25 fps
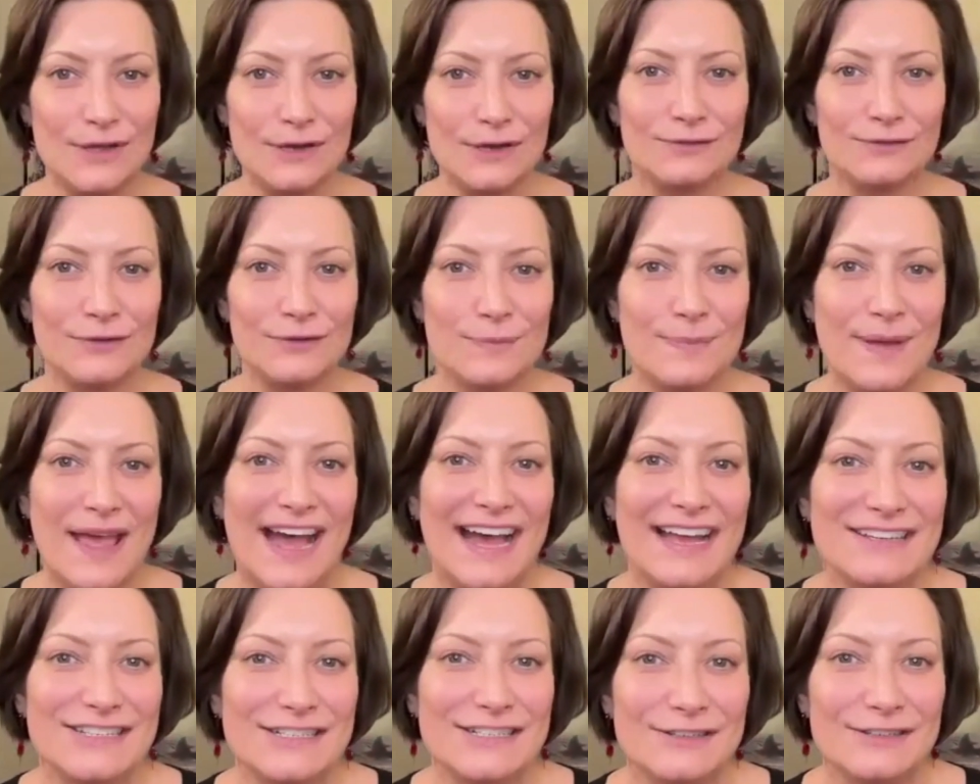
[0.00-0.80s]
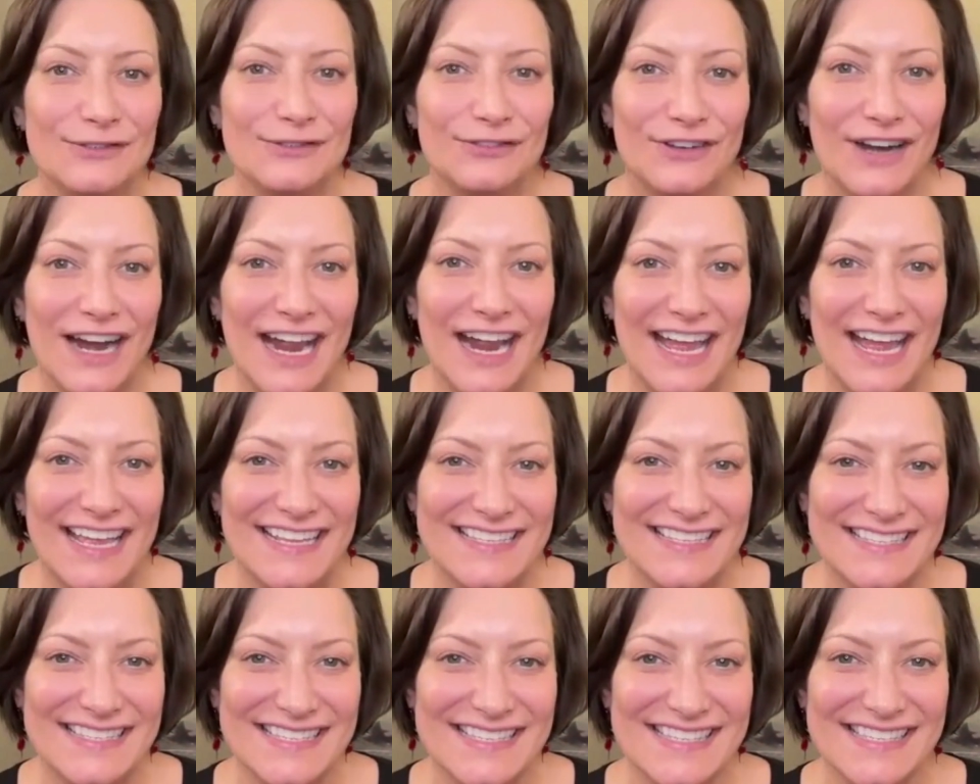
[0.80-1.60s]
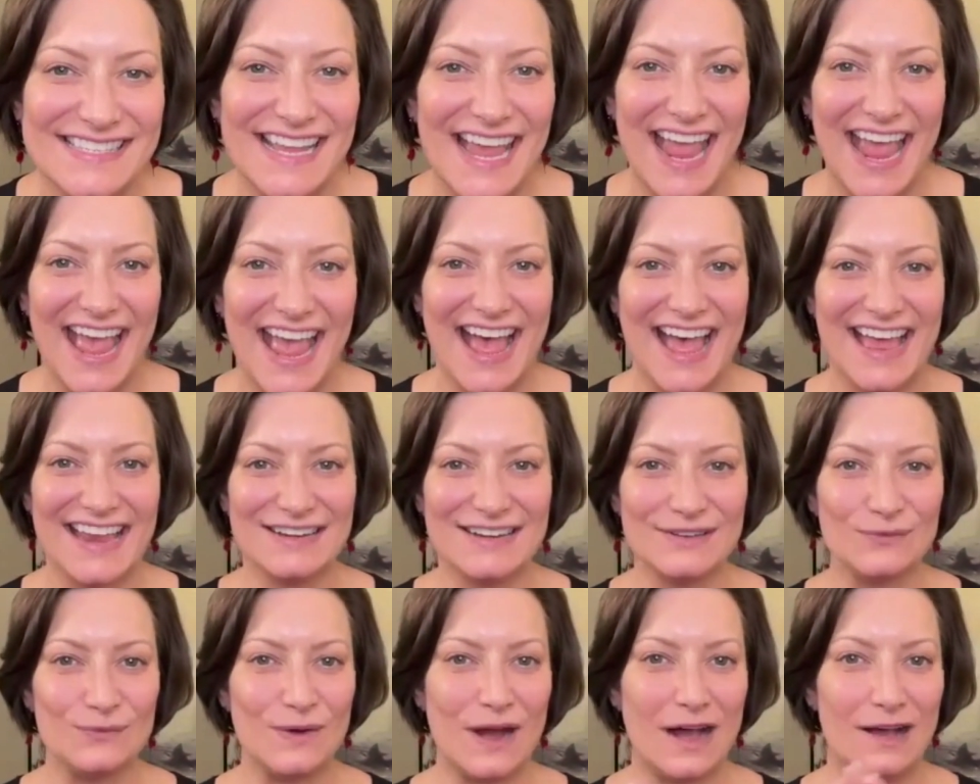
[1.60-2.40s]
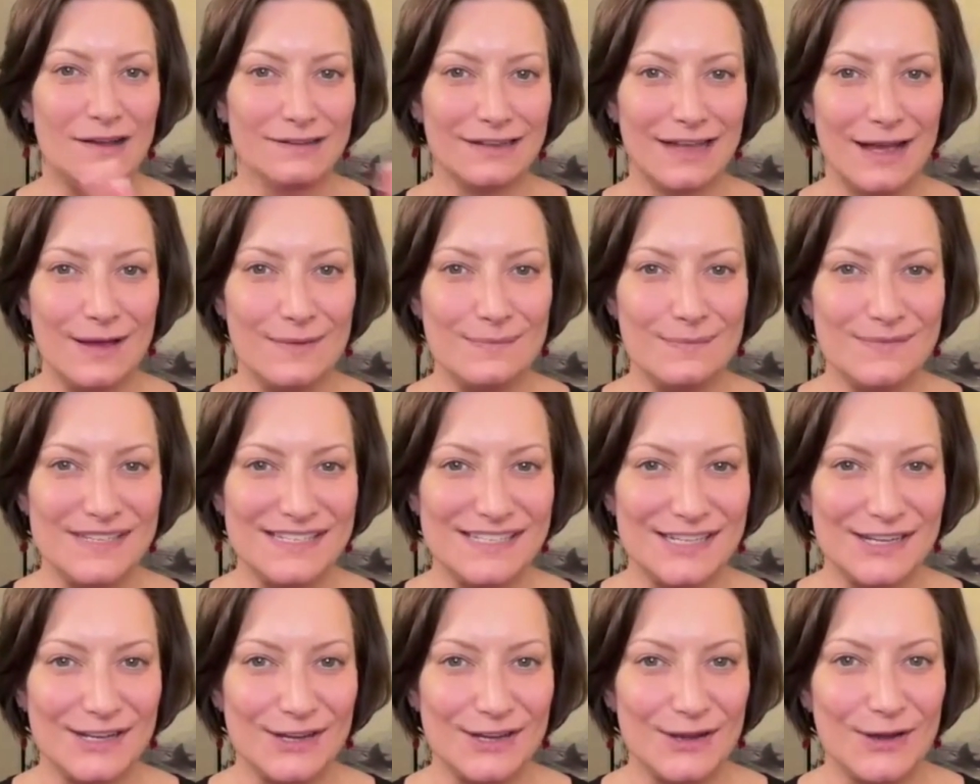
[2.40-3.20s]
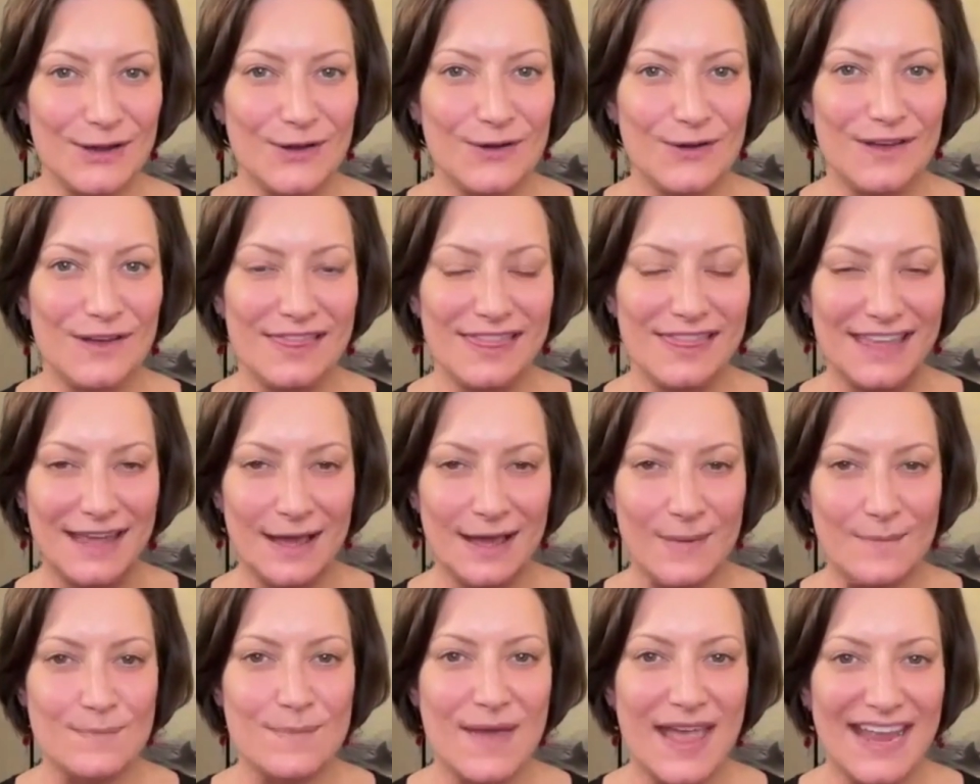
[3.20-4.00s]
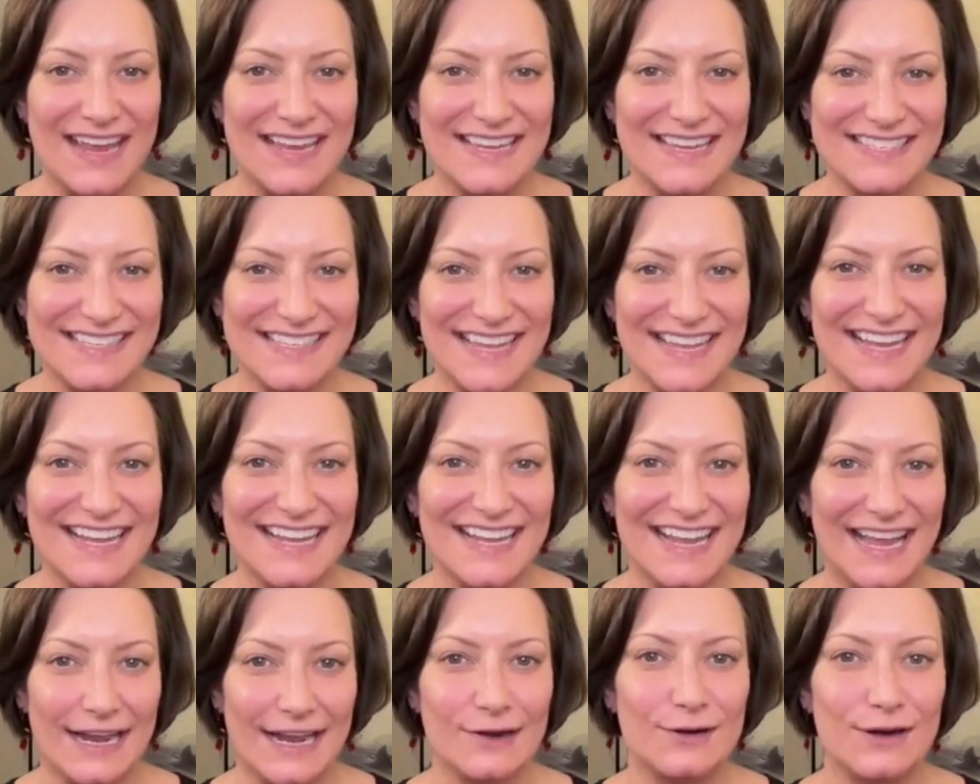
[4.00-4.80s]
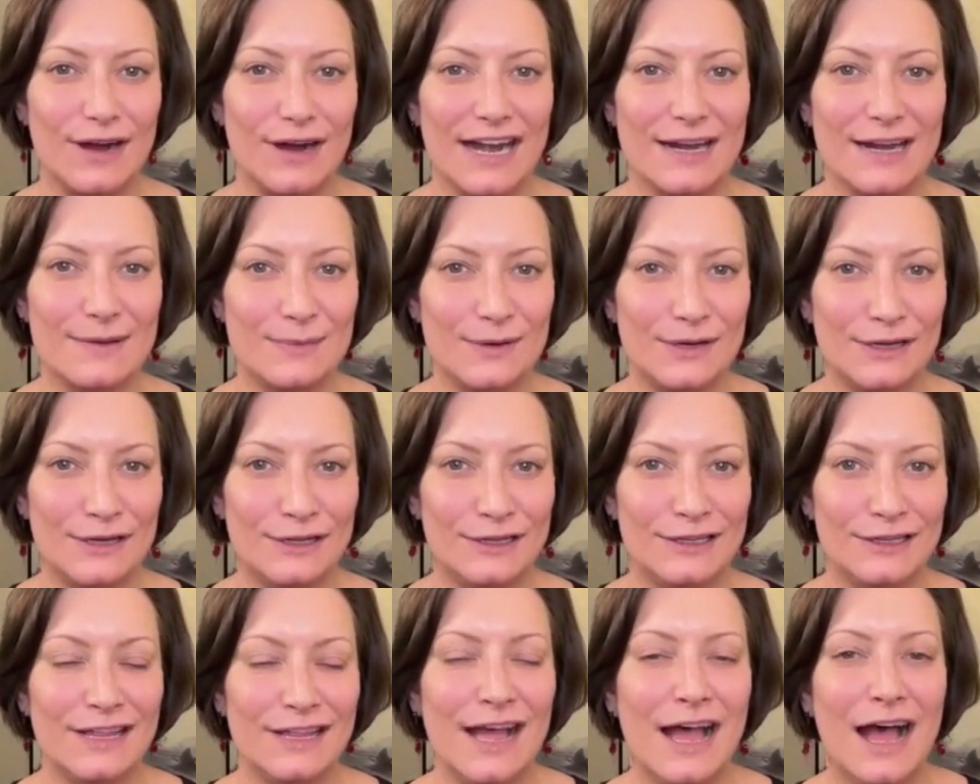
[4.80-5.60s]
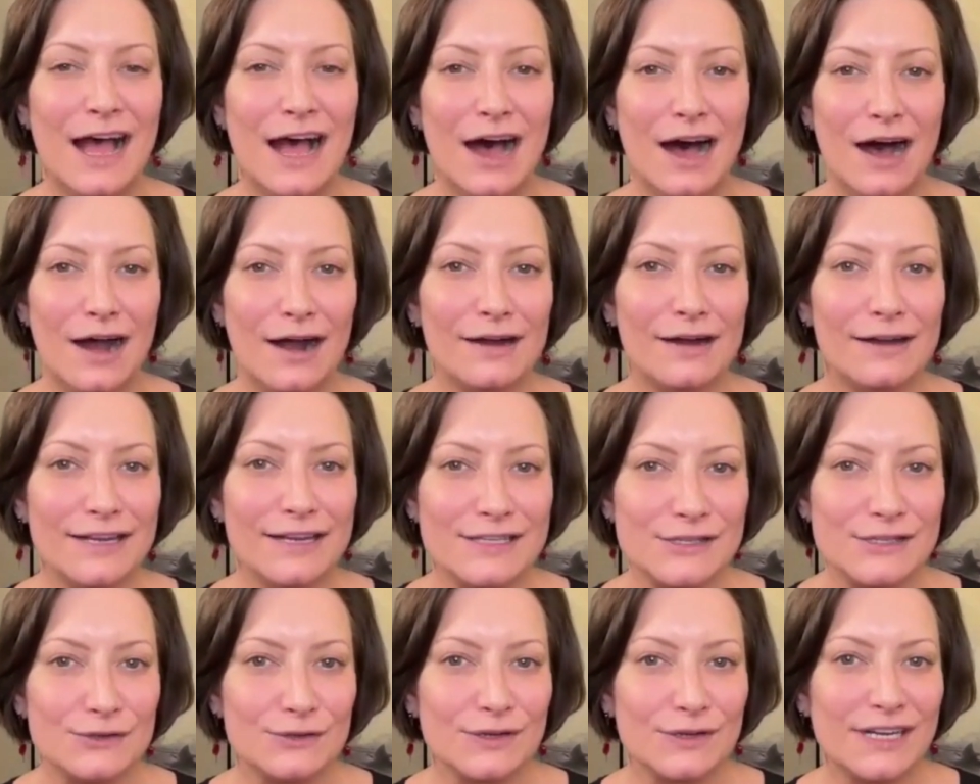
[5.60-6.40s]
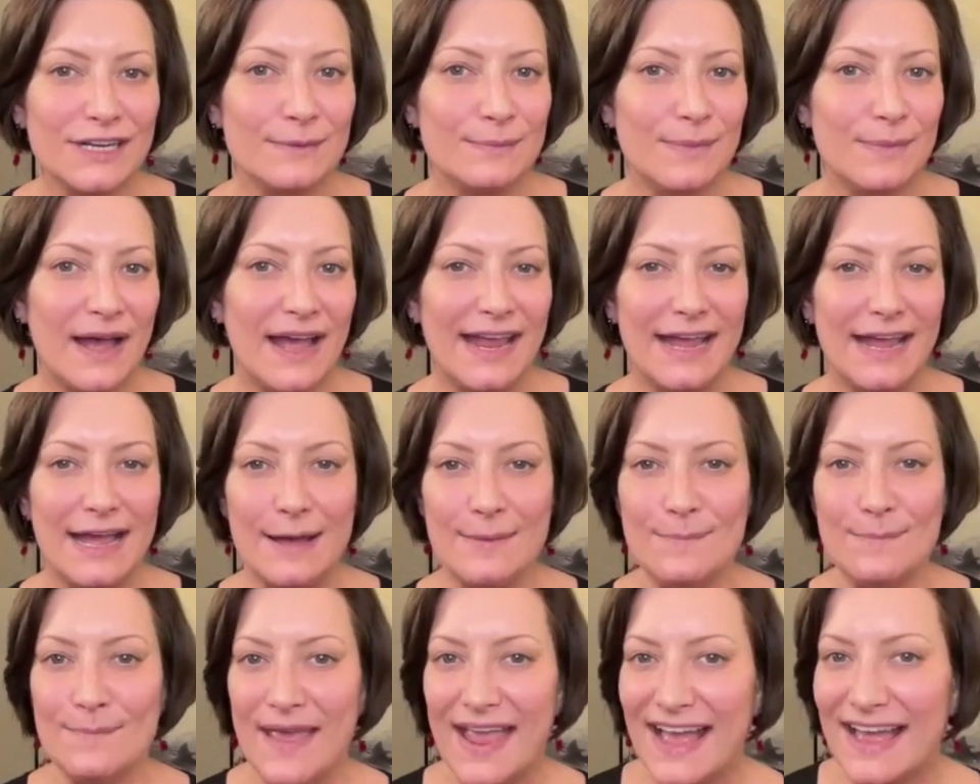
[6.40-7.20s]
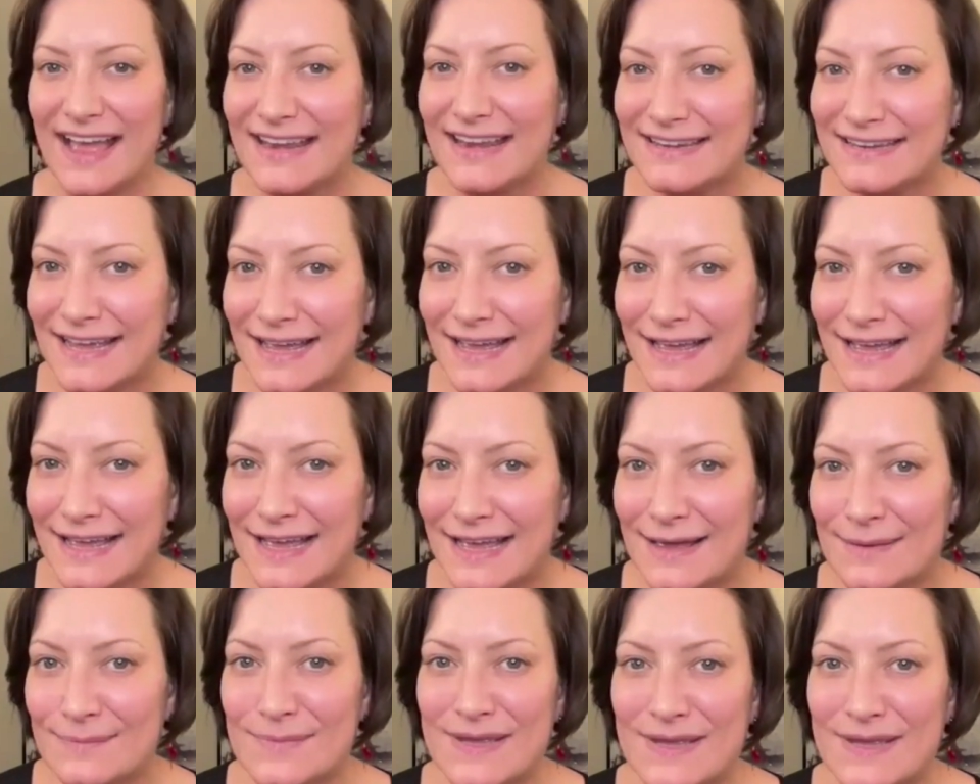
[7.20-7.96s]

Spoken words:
beautiful pageant friends, and welcome to the amazing, incredible Artistry by Amanda.